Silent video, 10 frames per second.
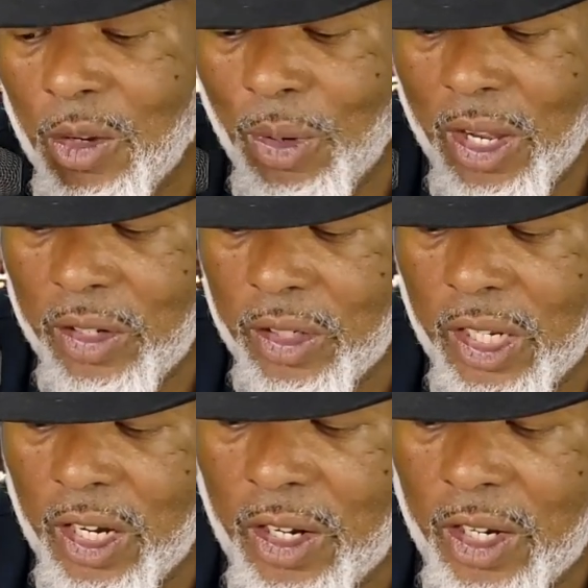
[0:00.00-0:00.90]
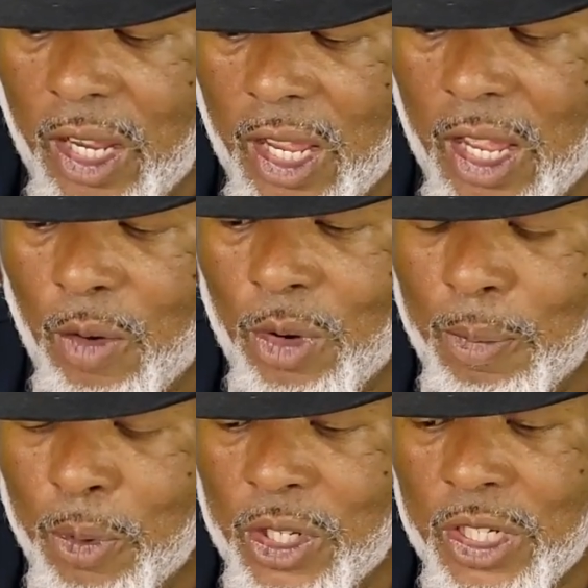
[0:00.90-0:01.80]
Well, look here. We
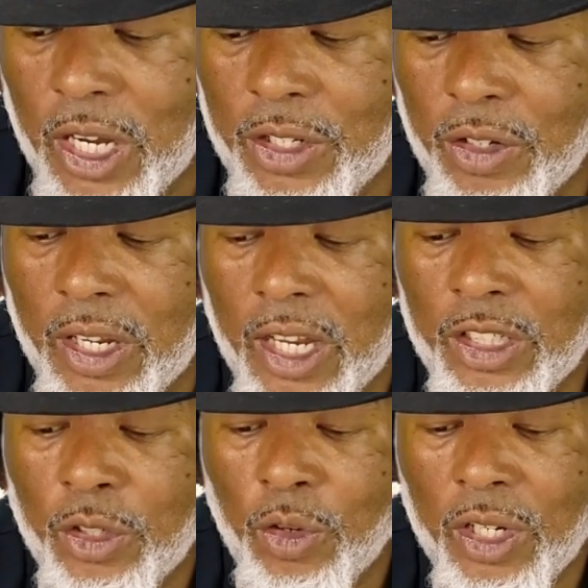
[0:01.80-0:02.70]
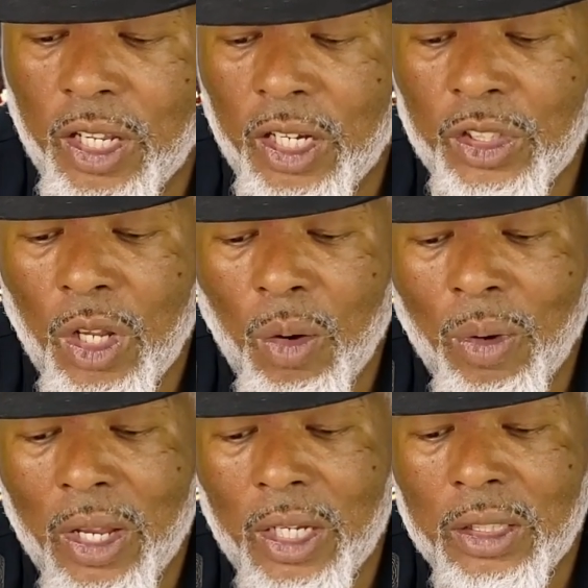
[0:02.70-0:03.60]
appreciate you guys tuning in as
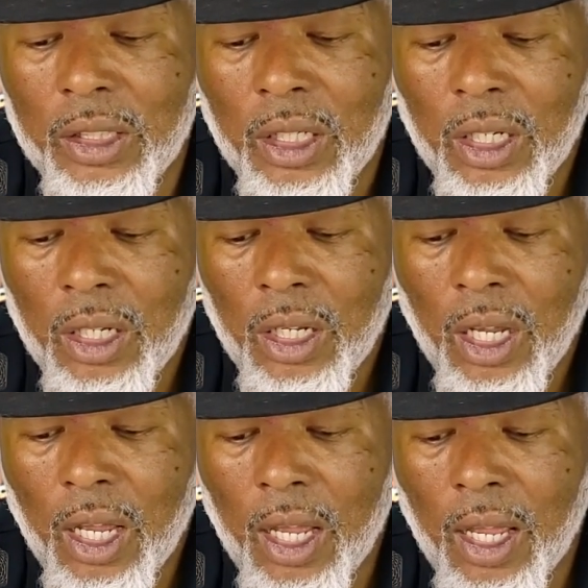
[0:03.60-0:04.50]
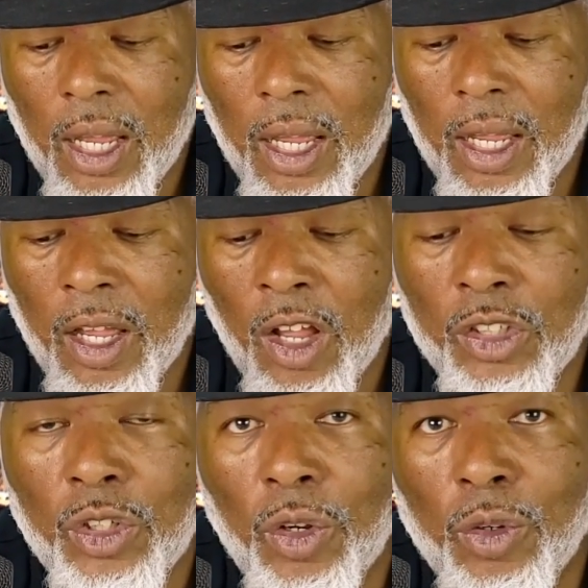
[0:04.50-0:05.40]
always.
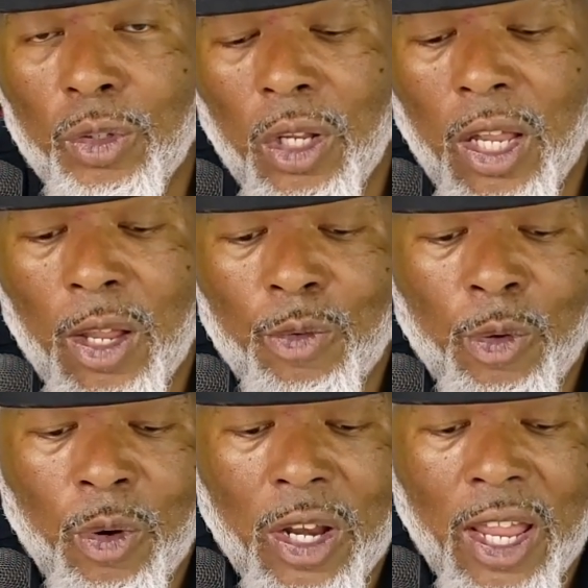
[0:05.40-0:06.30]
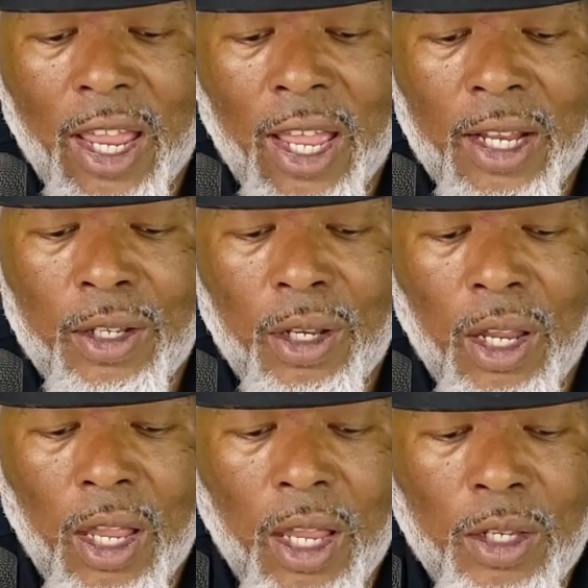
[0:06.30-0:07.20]
Also, we want to add,
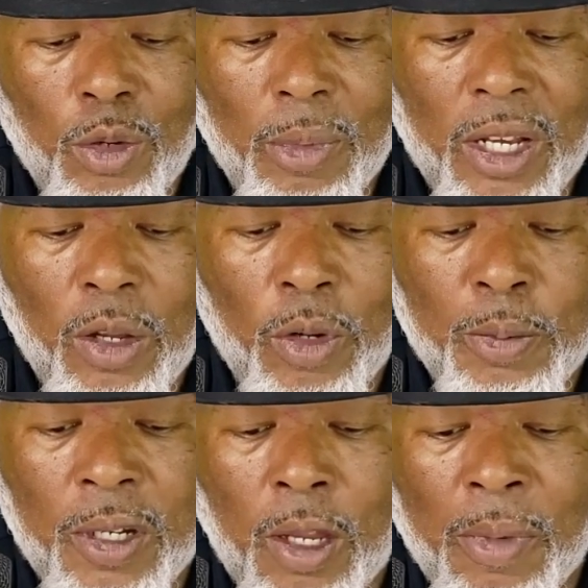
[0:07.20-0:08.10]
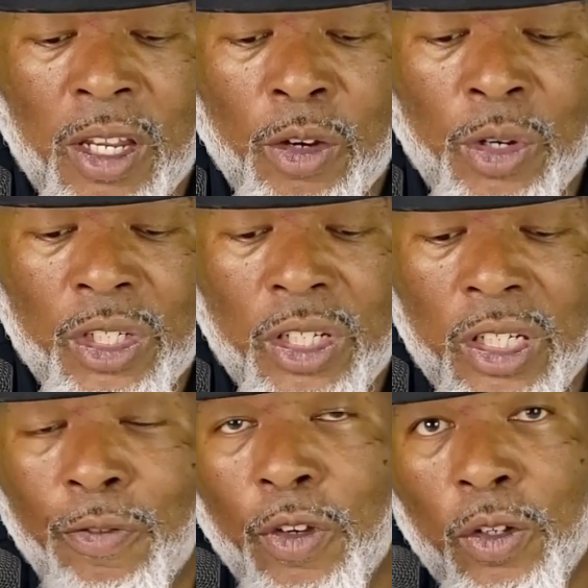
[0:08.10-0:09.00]
you may know it's becoming increasingly
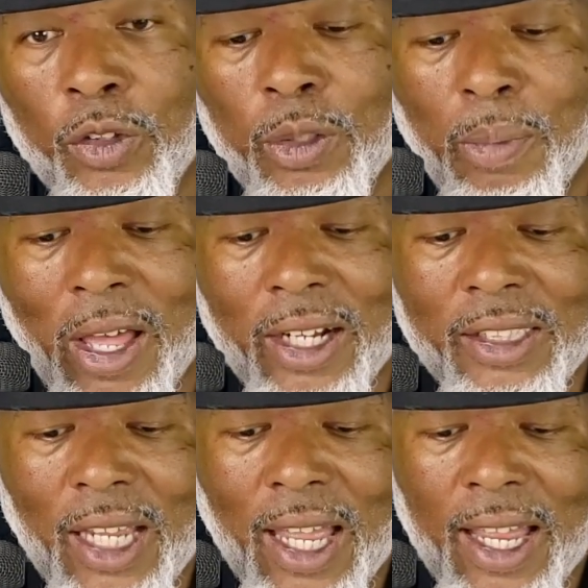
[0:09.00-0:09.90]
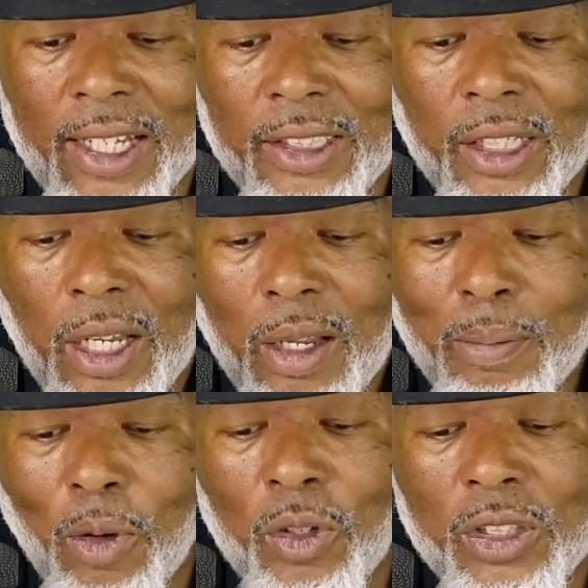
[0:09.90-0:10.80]
difficult to monetize
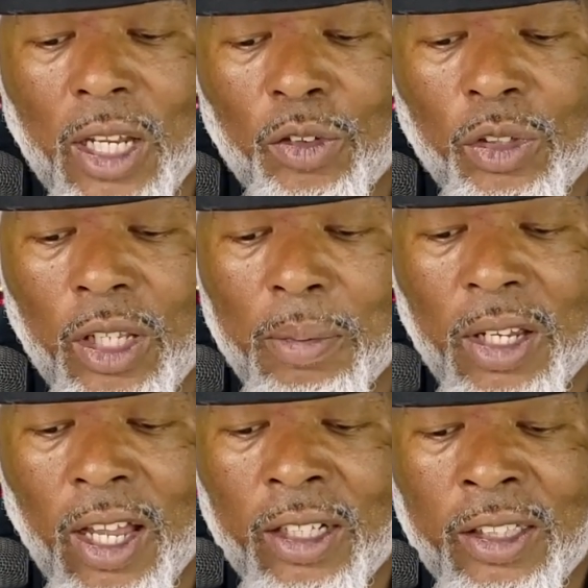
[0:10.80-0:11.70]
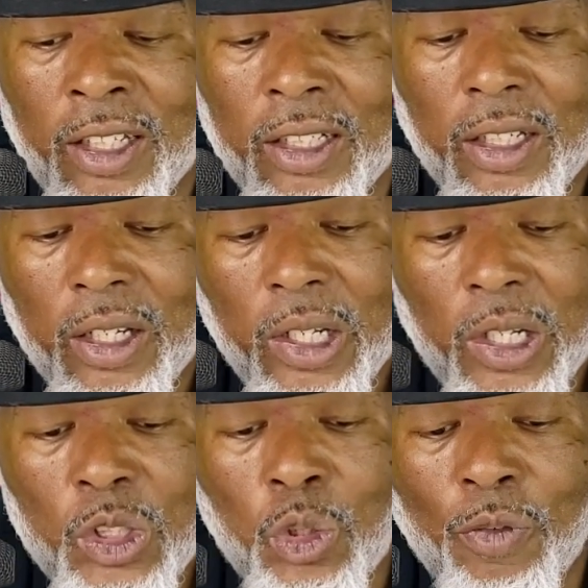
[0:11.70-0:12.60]
motorcycle club content.
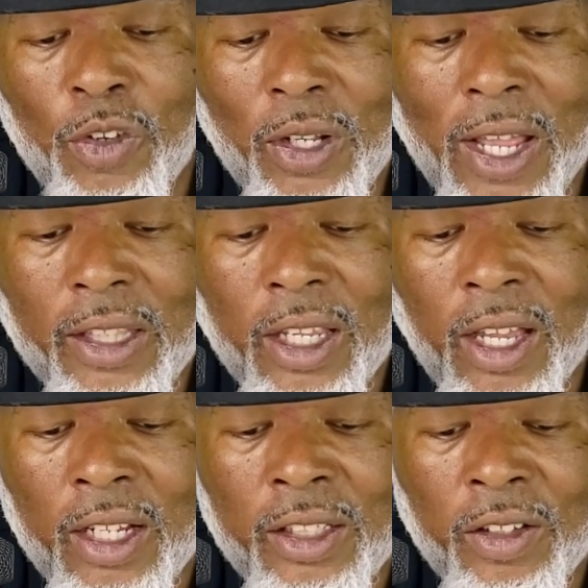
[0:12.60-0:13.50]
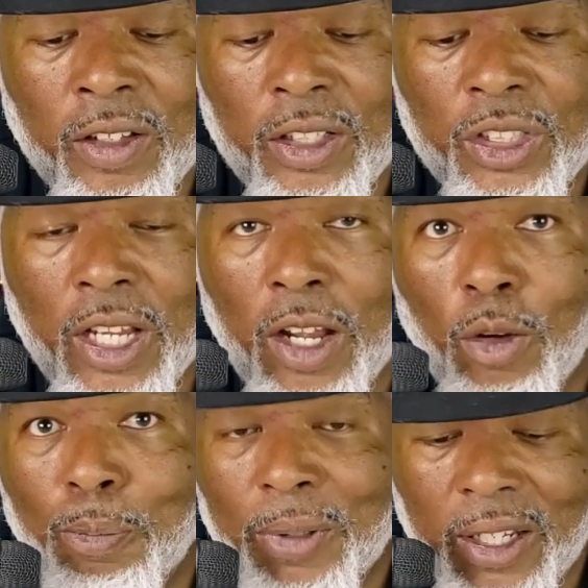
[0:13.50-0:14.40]
So if you like the content on this
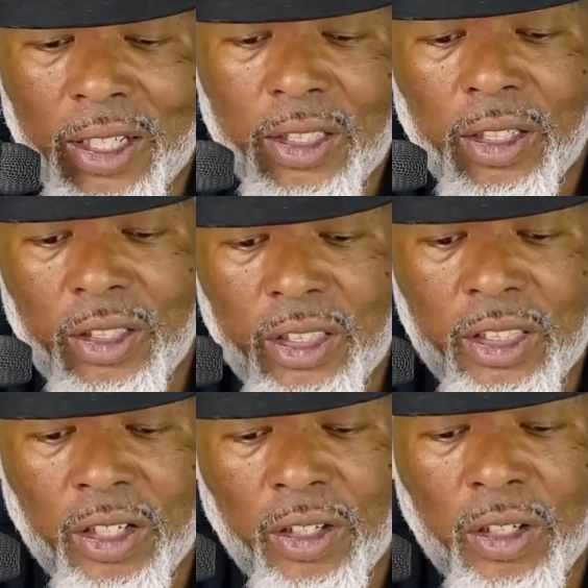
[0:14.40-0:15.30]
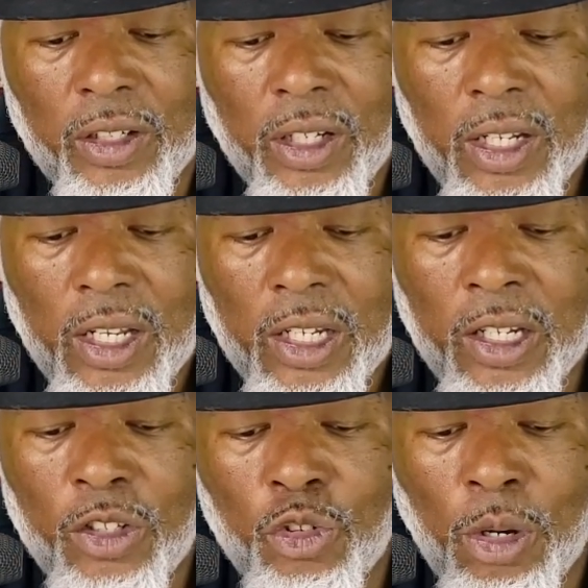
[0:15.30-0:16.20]
channel, please consider
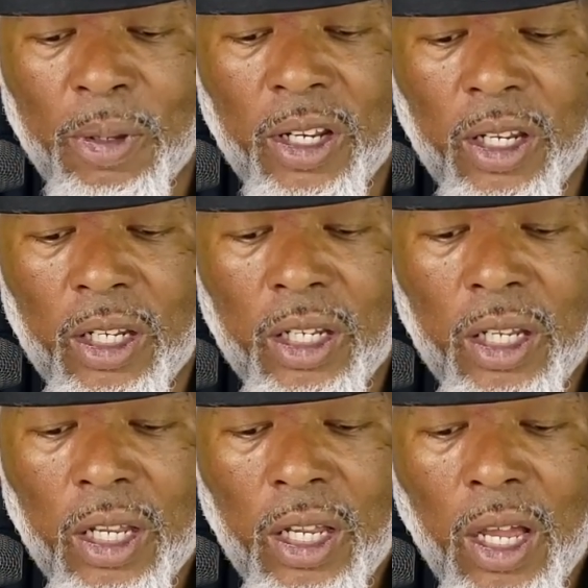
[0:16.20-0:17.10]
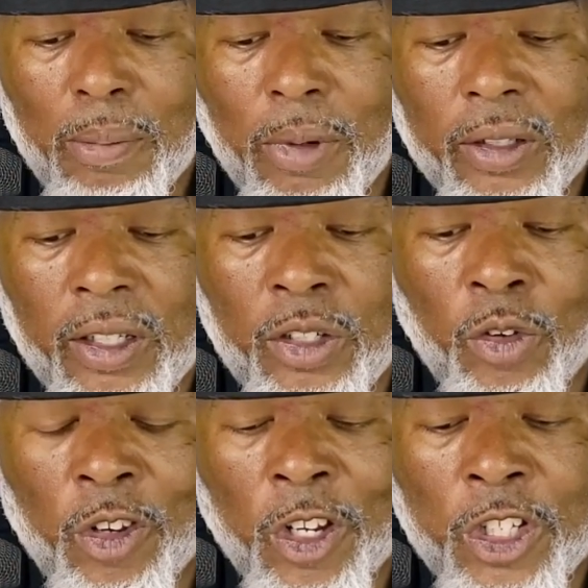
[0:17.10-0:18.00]
contributing a monthly
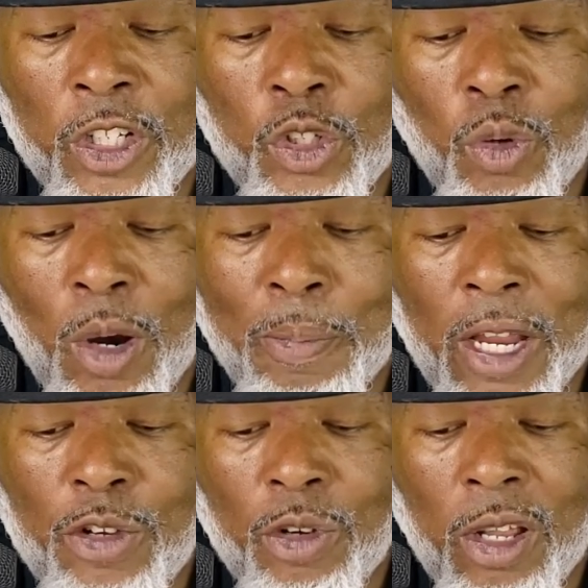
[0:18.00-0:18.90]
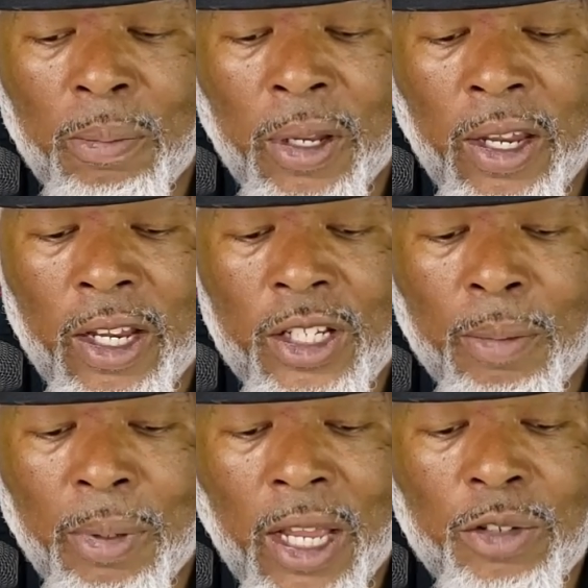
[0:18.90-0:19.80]
donation to our Patreon page
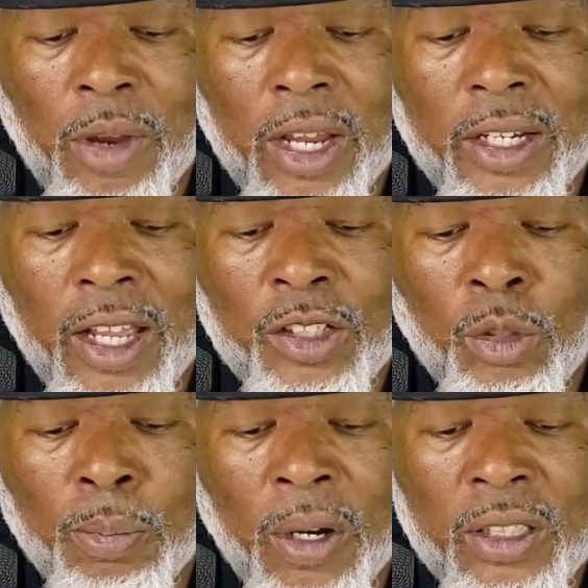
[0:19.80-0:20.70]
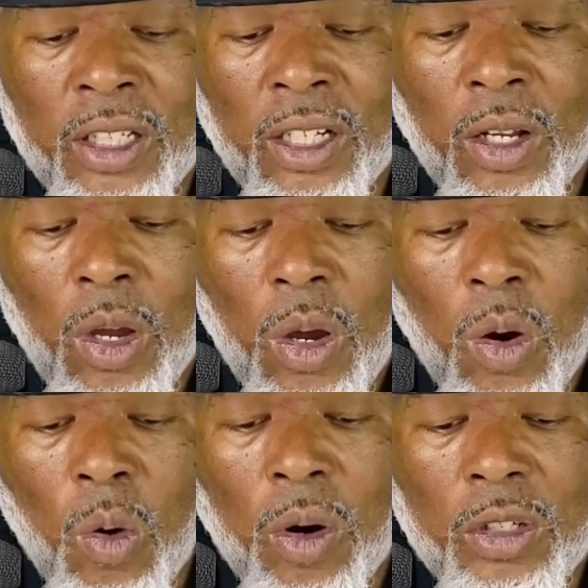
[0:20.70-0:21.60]
at Black Dragon National President
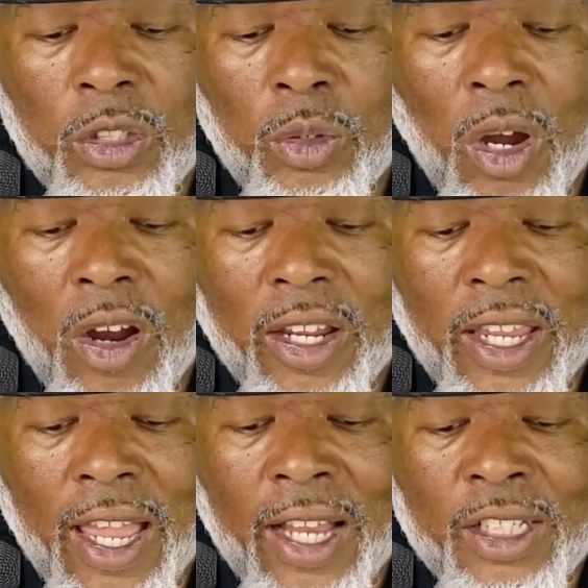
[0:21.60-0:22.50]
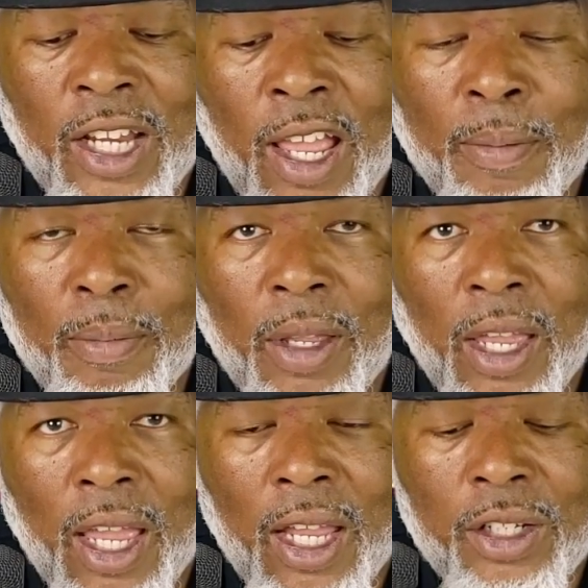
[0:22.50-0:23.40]
or to our Cash App
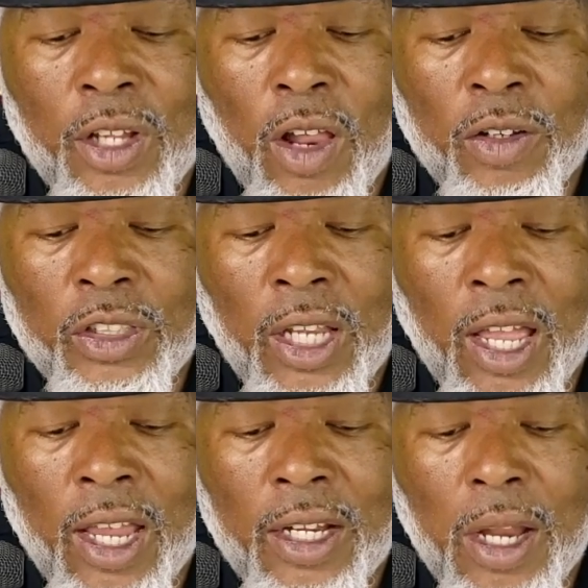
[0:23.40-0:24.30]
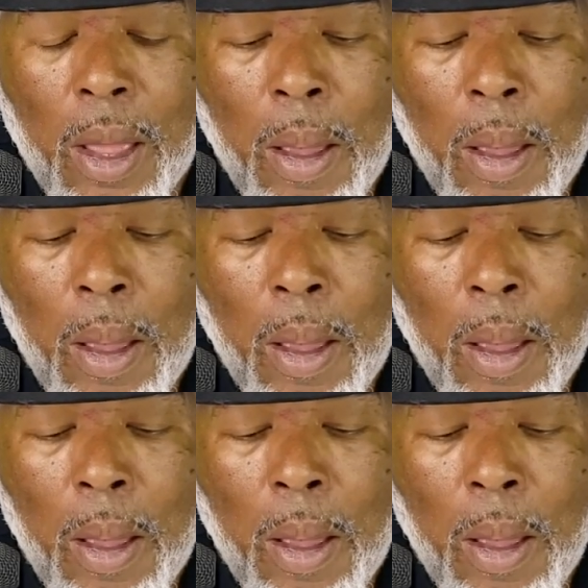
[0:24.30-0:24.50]
at $BikerPrez.